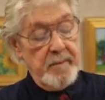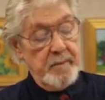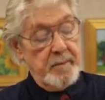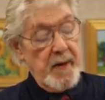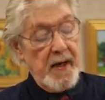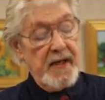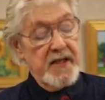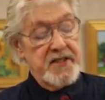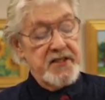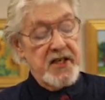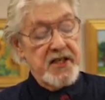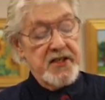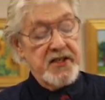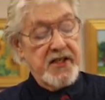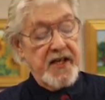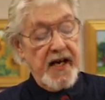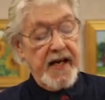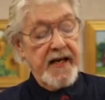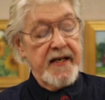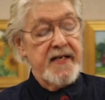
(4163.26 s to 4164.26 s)
Billy's
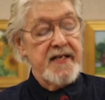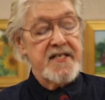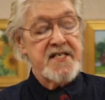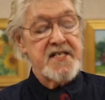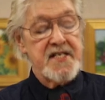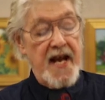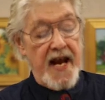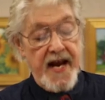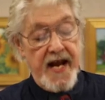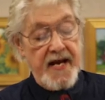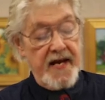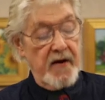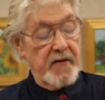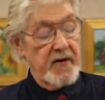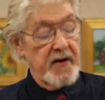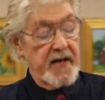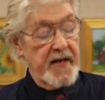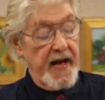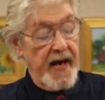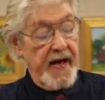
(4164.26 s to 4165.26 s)
just kicking the sand
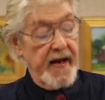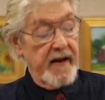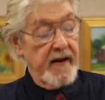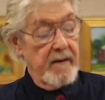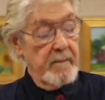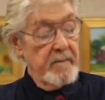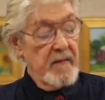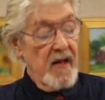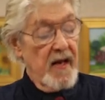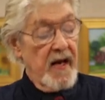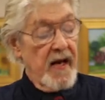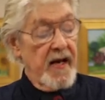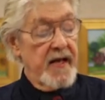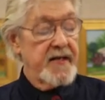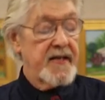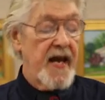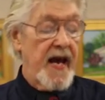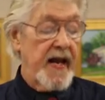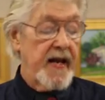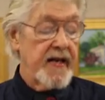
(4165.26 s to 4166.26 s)
out of Daddy,
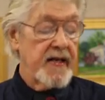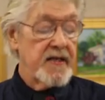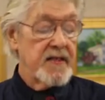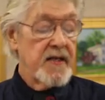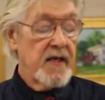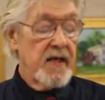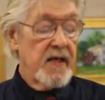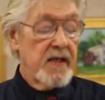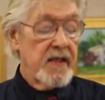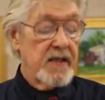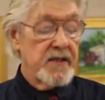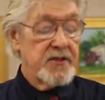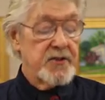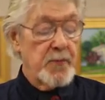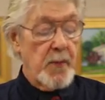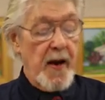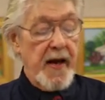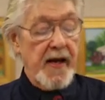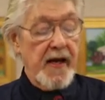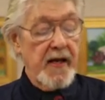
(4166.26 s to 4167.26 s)
and Daddy is
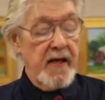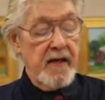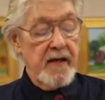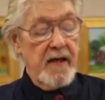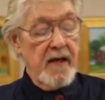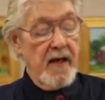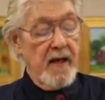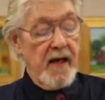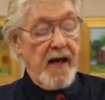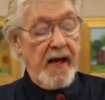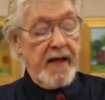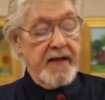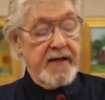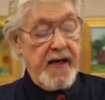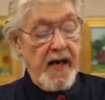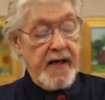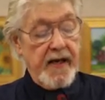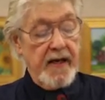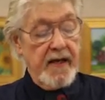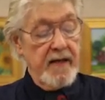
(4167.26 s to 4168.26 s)
swinging and
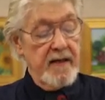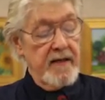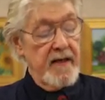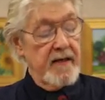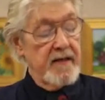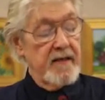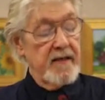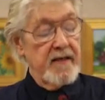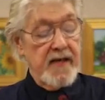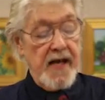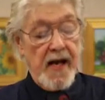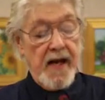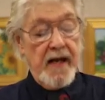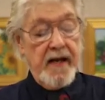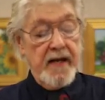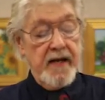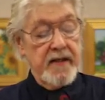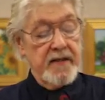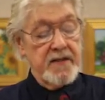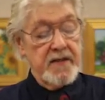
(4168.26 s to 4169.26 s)
kicking and
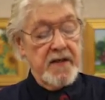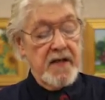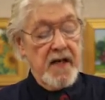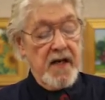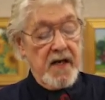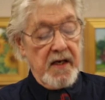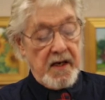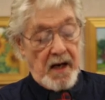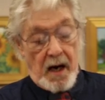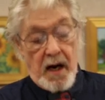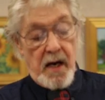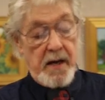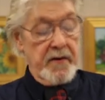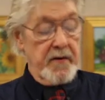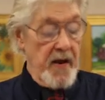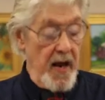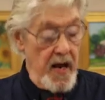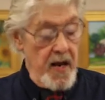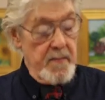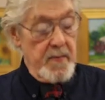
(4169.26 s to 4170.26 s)
yelling and
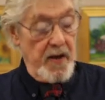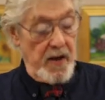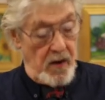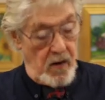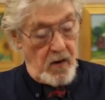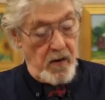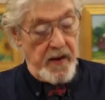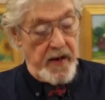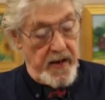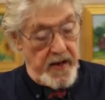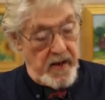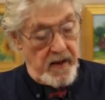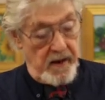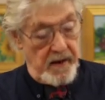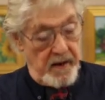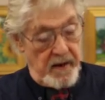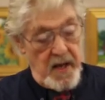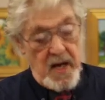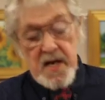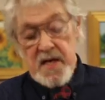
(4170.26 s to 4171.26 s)
God damn it all to
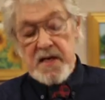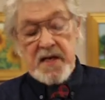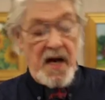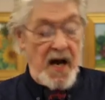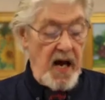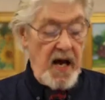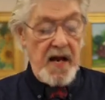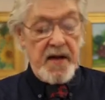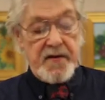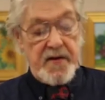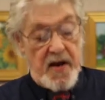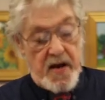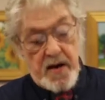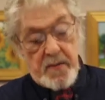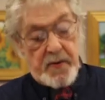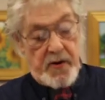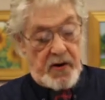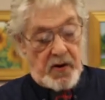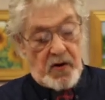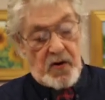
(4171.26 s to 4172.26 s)
hell, God
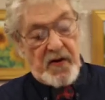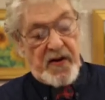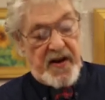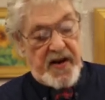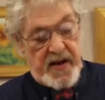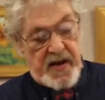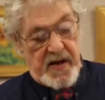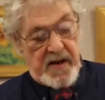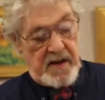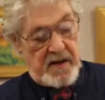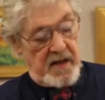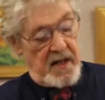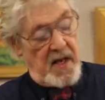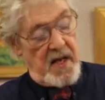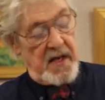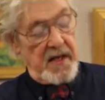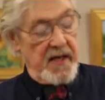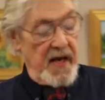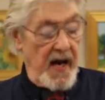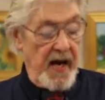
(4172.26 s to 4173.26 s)
damn it all to hell,
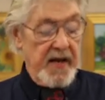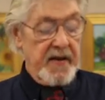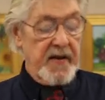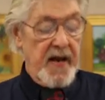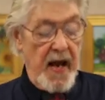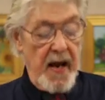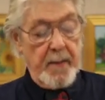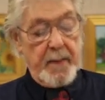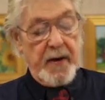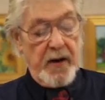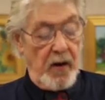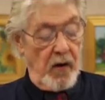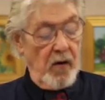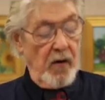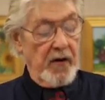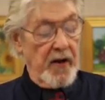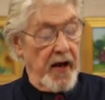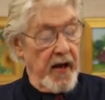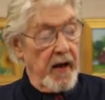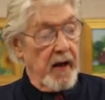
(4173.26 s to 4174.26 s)
God damn it
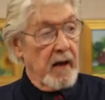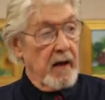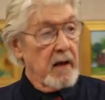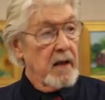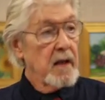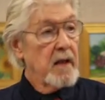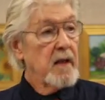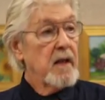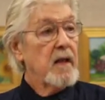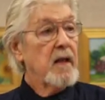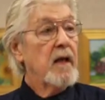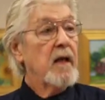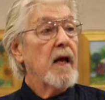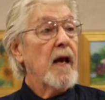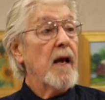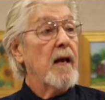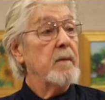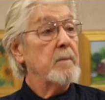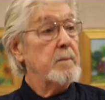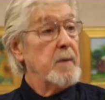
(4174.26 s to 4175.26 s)
all to hell.
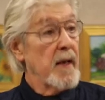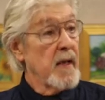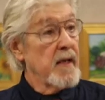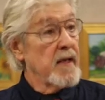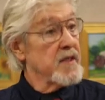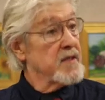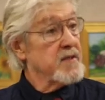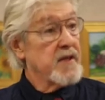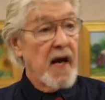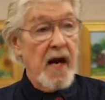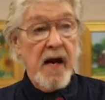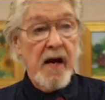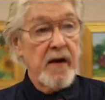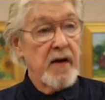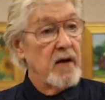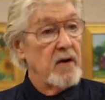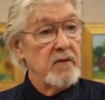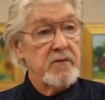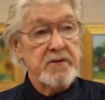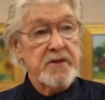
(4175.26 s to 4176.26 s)
And Billy is
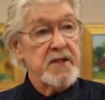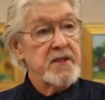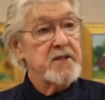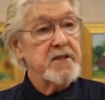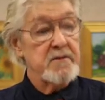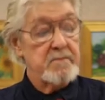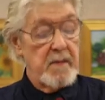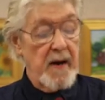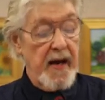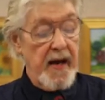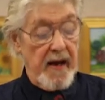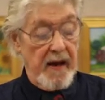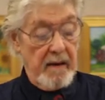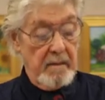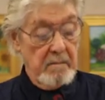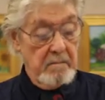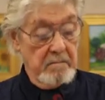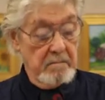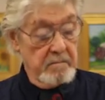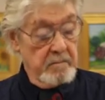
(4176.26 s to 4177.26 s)
carrying on just as bad.